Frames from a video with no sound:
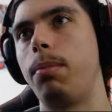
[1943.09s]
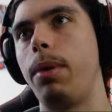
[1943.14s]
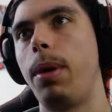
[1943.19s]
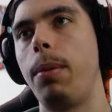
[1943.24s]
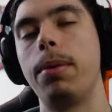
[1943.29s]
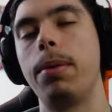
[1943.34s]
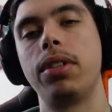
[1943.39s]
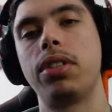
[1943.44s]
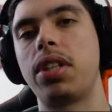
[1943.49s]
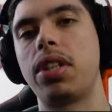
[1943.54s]

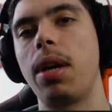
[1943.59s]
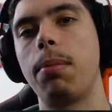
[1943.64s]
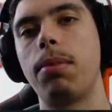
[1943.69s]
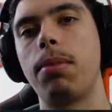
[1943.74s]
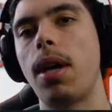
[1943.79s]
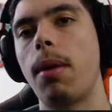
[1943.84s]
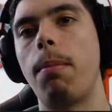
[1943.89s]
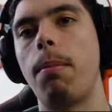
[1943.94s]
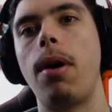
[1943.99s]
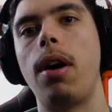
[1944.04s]
People skip
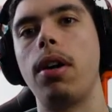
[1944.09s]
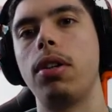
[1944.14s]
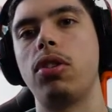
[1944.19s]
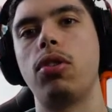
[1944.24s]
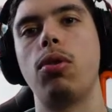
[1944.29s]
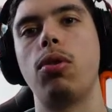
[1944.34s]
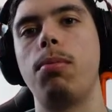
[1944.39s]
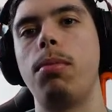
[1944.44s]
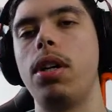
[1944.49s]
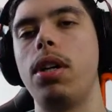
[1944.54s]
that part
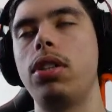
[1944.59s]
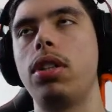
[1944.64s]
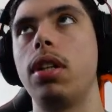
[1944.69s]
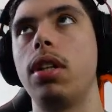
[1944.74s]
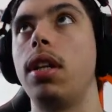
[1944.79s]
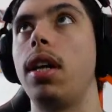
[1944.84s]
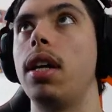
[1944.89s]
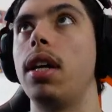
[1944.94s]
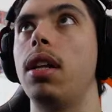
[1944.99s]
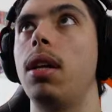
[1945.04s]
so much
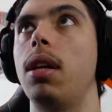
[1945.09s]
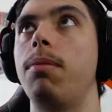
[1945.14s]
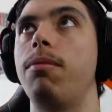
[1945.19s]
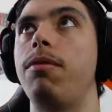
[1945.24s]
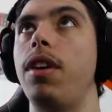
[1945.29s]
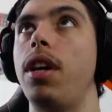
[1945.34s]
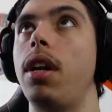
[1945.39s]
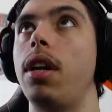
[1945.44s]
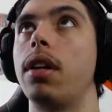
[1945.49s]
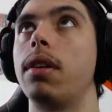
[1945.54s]
and they end up
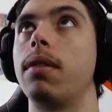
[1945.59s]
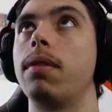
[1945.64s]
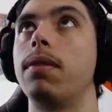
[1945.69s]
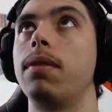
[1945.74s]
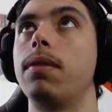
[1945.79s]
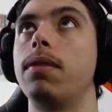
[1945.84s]
failing.